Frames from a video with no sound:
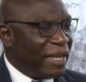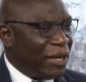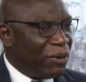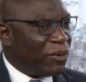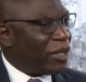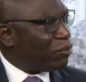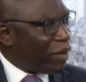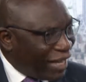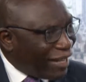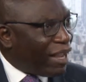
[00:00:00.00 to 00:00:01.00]
he's
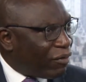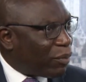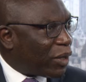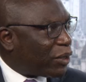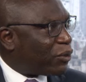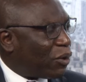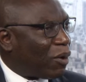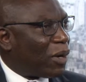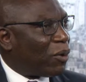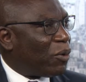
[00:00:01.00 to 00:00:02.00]
making everybody to
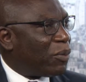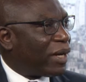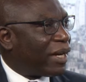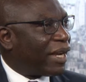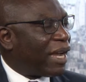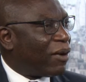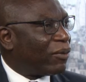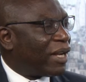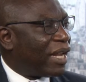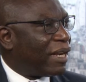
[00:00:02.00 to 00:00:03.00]
come and open an
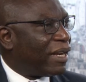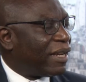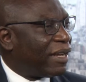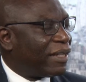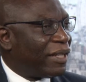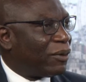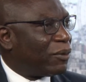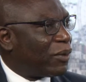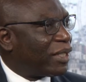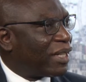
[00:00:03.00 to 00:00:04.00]
account and,
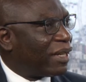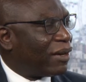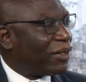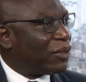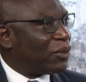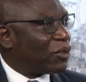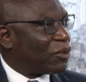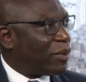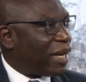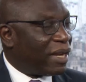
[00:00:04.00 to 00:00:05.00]
with Guaranty
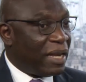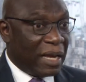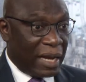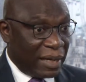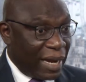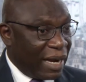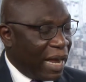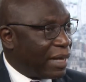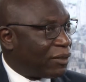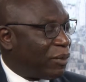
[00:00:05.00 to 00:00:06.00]
Trust Bank. And that
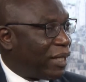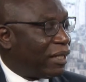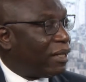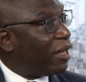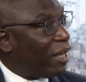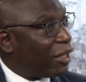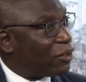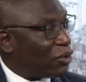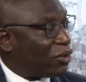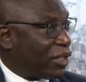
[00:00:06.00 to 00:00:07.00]
has been a
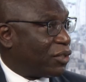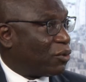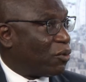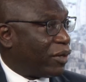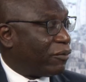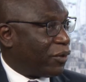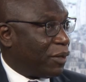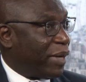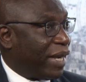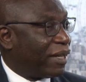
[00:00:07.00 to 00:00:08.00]
success story for
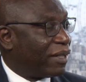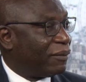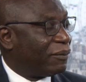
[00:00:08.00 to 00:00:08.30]
the bank.